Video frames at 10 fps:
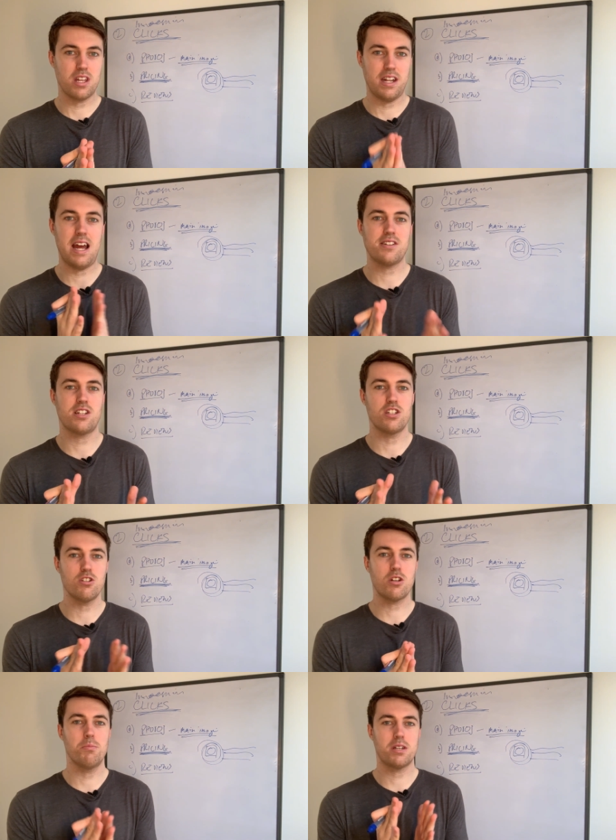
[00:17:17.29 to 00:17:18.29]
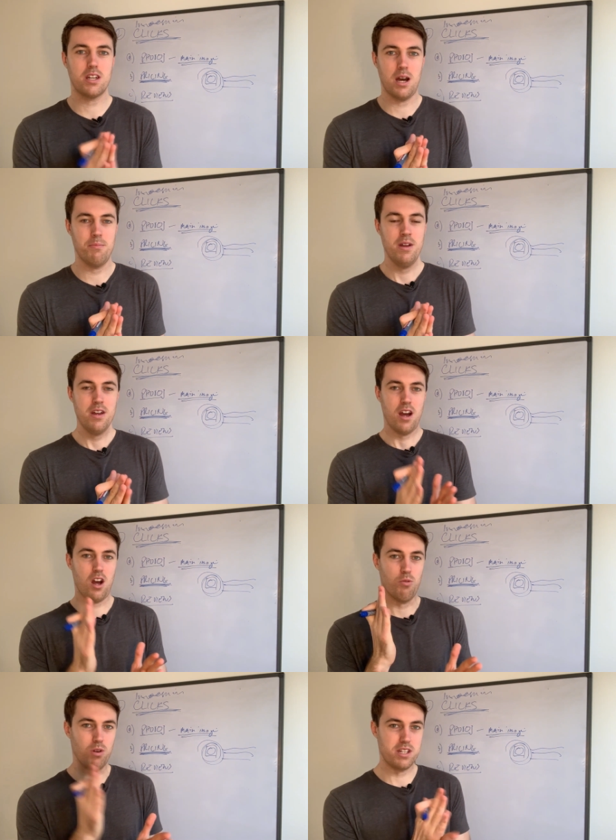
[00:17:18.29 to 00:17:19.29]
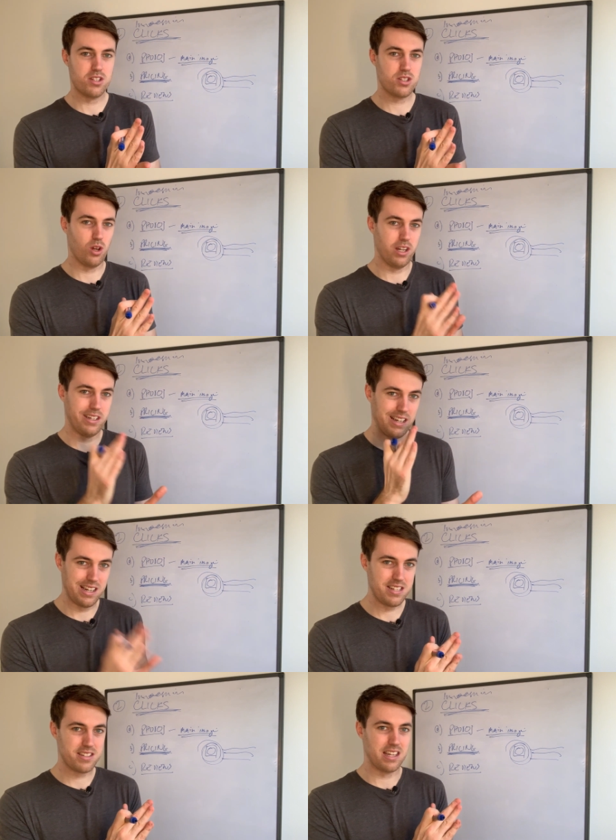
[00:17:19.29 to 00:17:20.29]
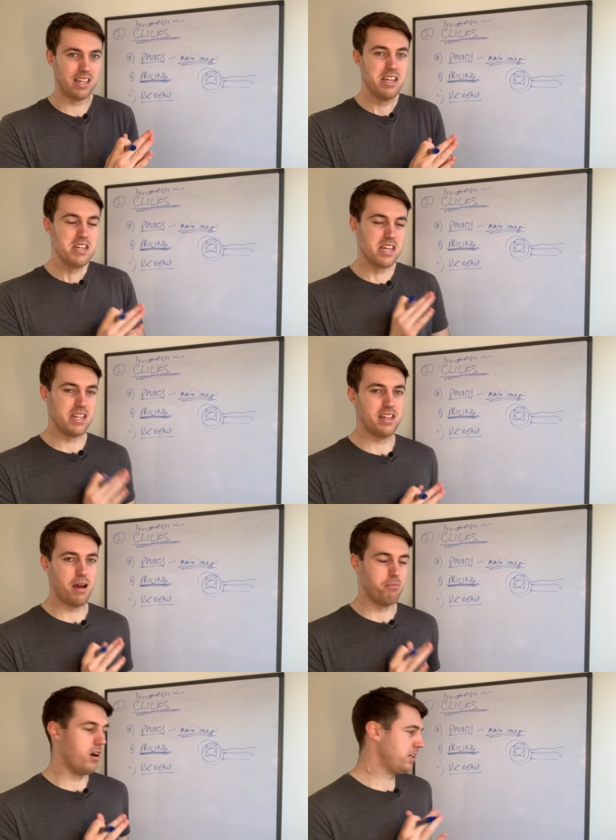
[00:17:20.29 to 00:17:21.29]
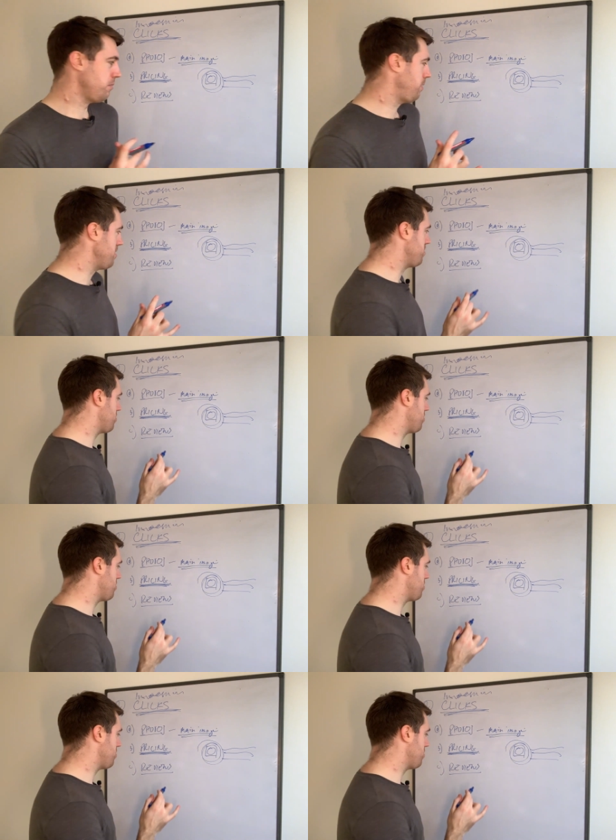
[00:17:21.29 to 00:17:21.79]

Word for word: then actually you can become a really solid listing in that marketplace.